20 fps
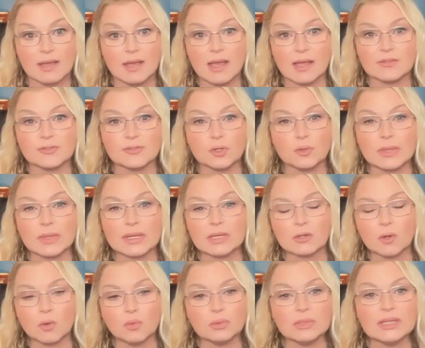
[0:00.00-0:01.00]
And so we can
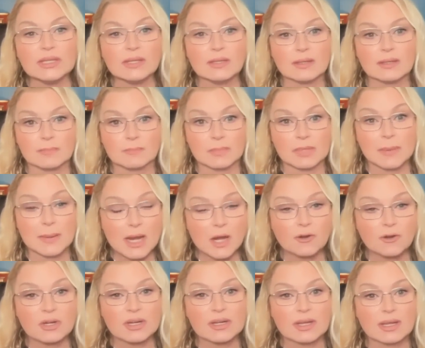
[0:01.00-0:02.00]
only
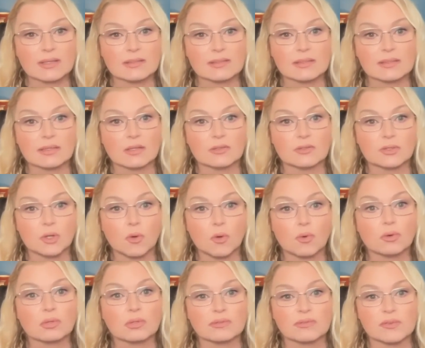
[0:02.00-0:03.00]
compare against a
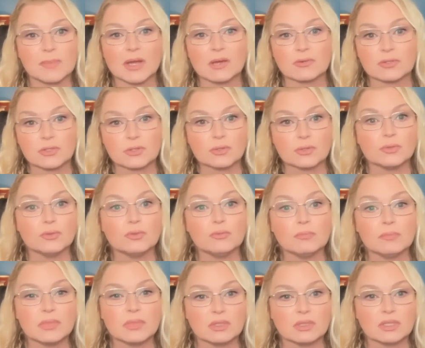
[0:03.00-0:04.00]
total of about 2
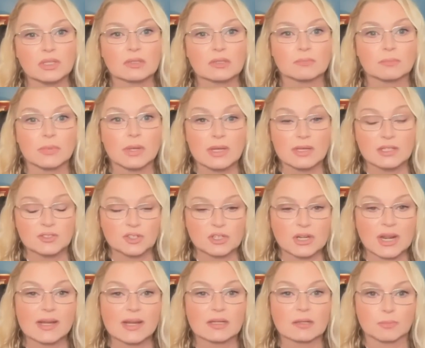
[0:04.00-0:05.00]
million
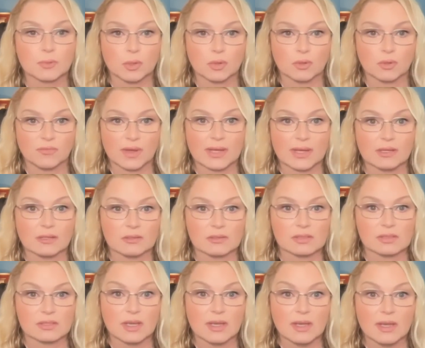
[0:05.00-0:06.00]
genetic
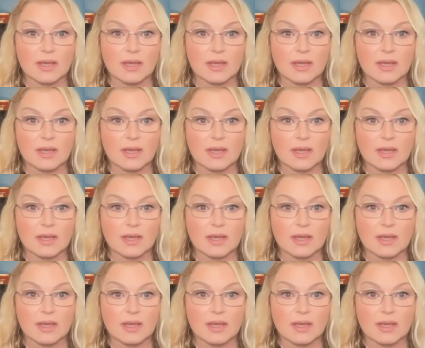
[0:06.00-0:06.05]
profiles.